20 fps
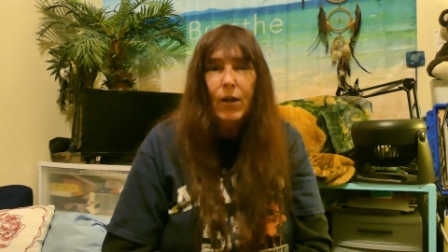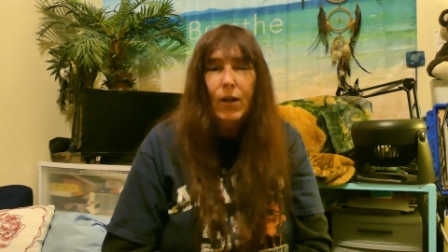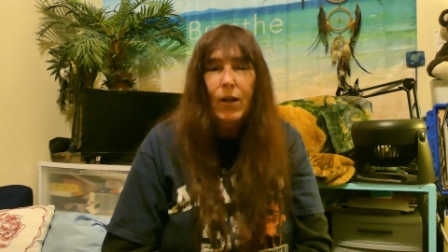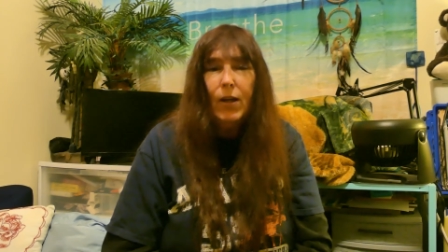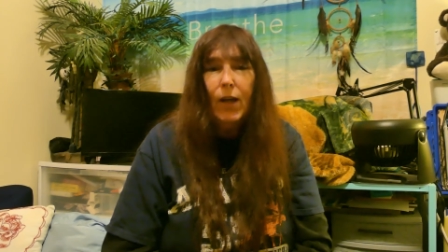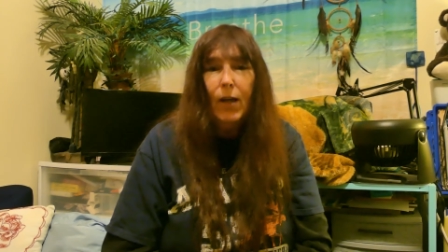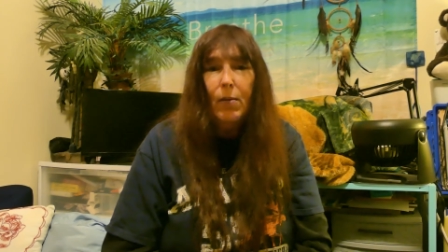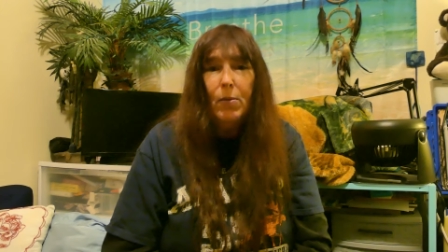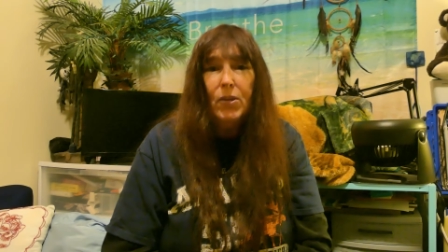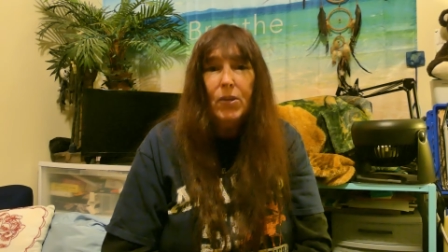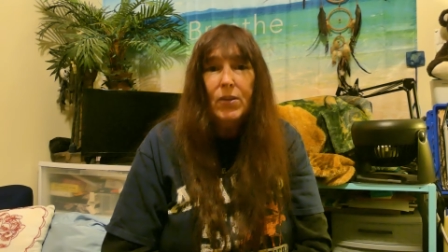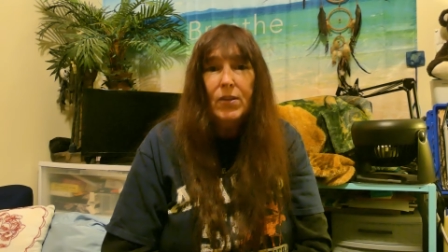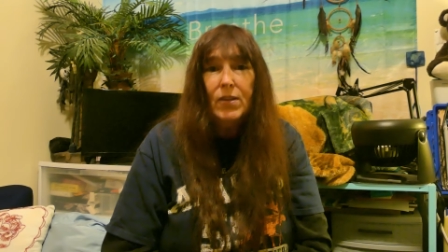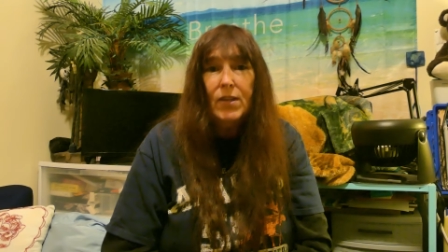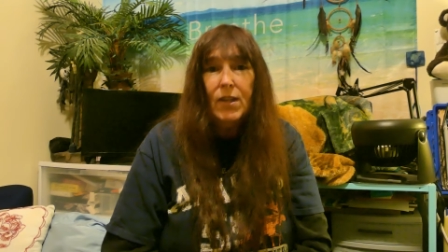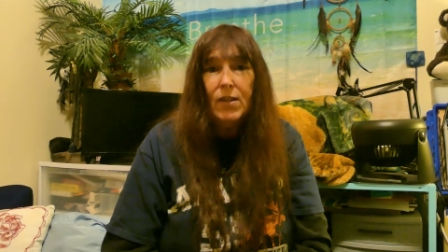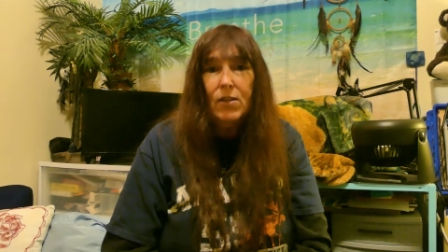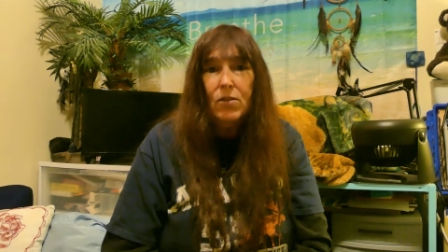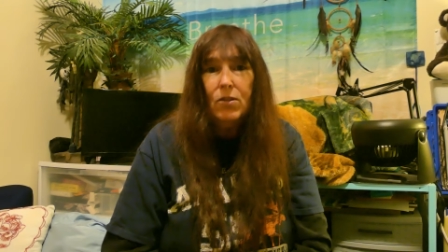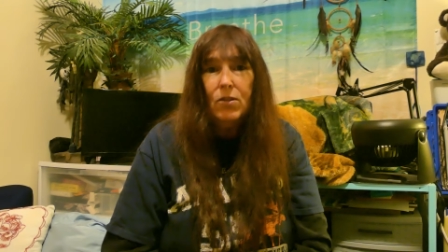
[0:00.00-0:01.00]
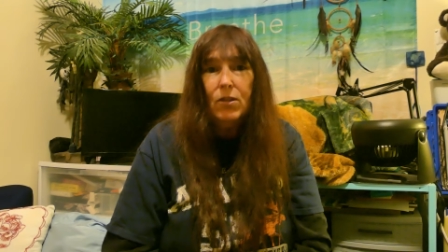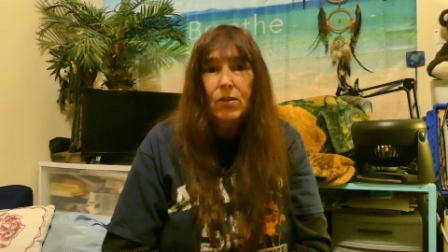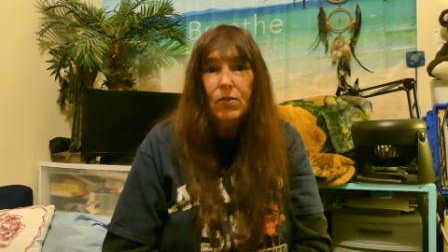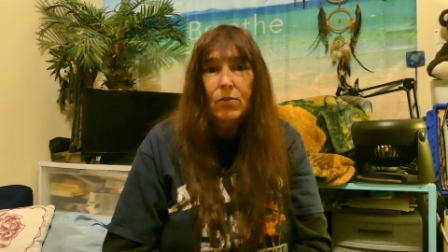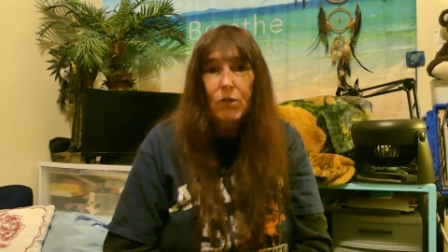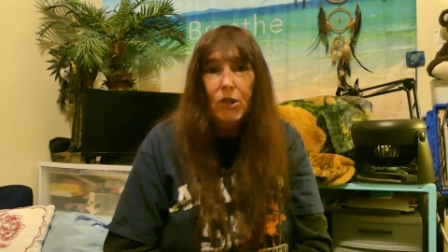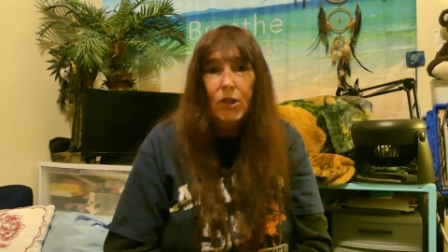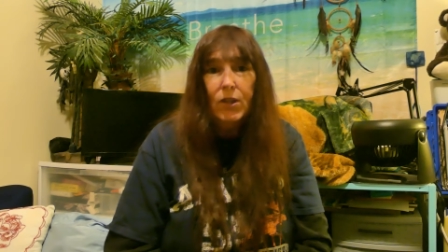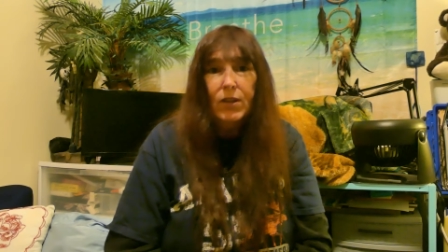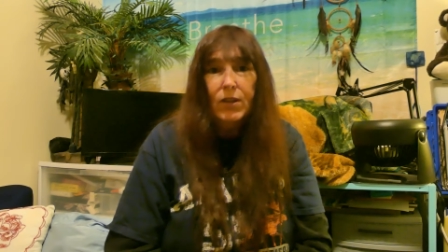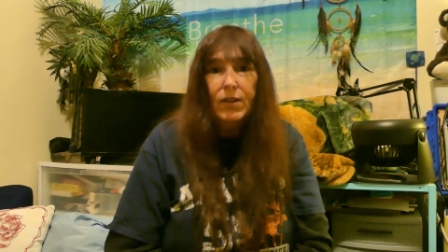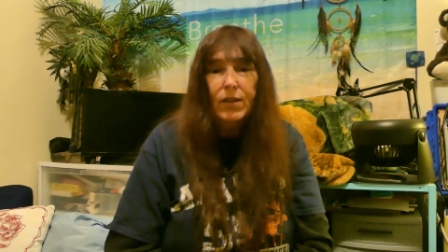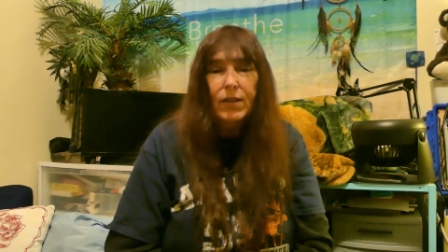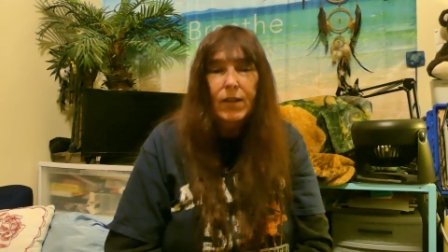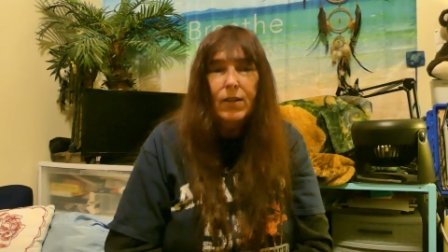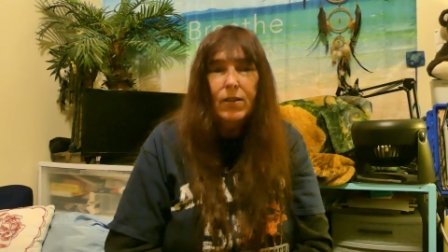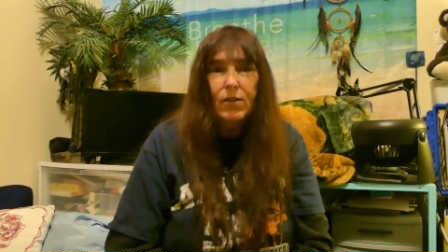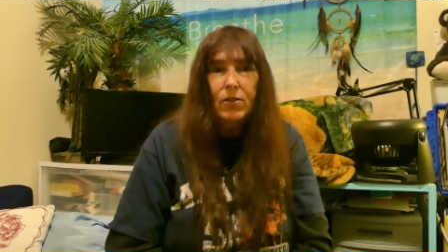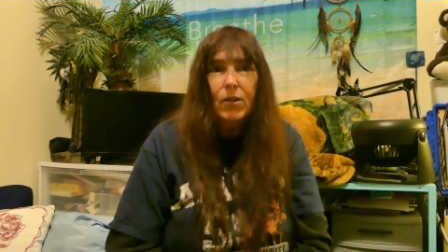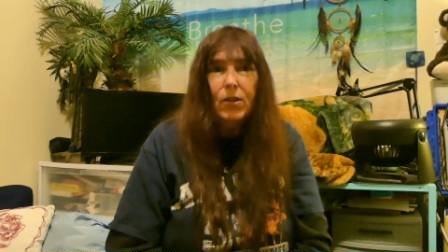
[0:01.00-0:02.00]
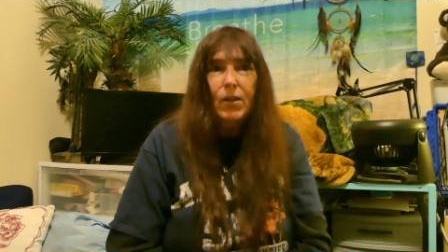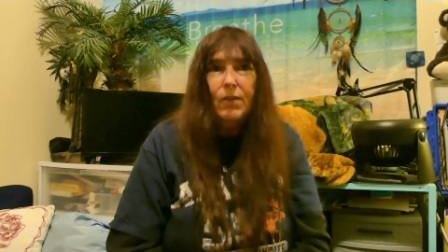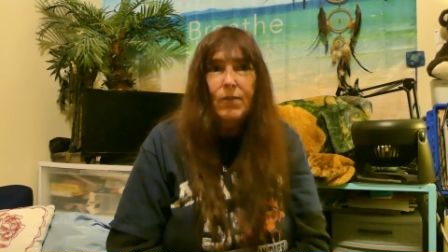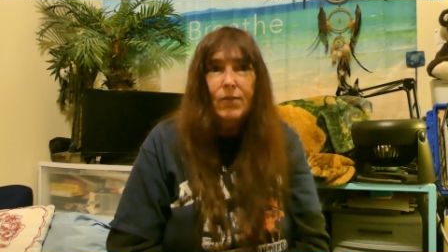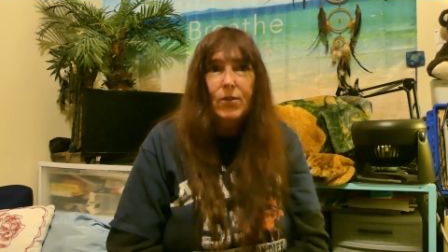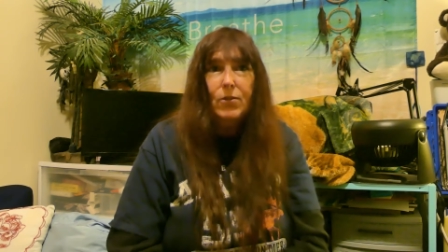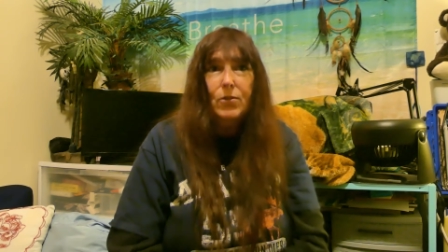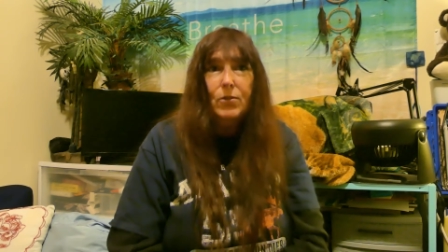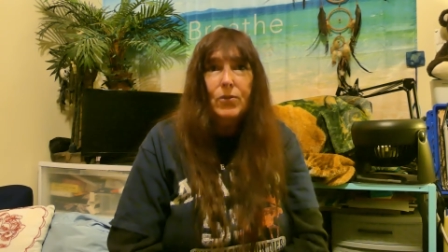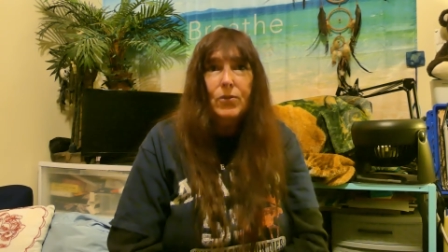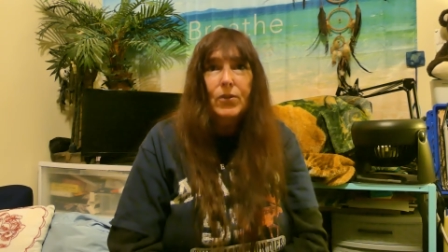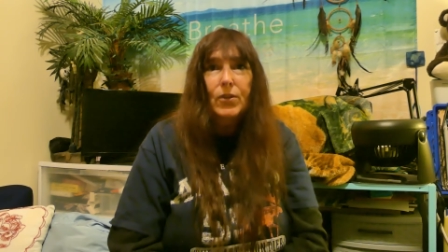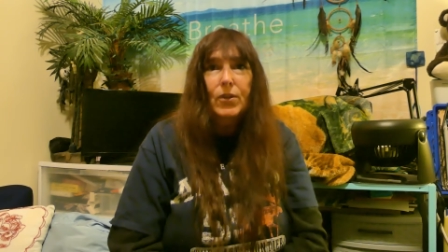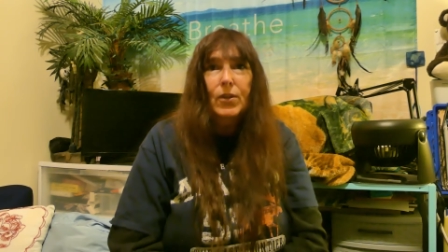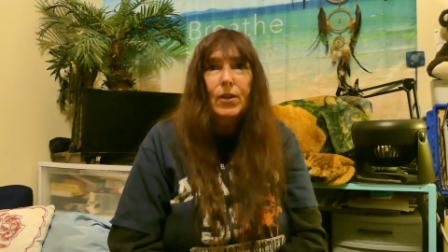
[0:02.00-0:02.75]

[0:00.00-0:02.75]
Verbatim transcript: cabins that you can rent, they do have those.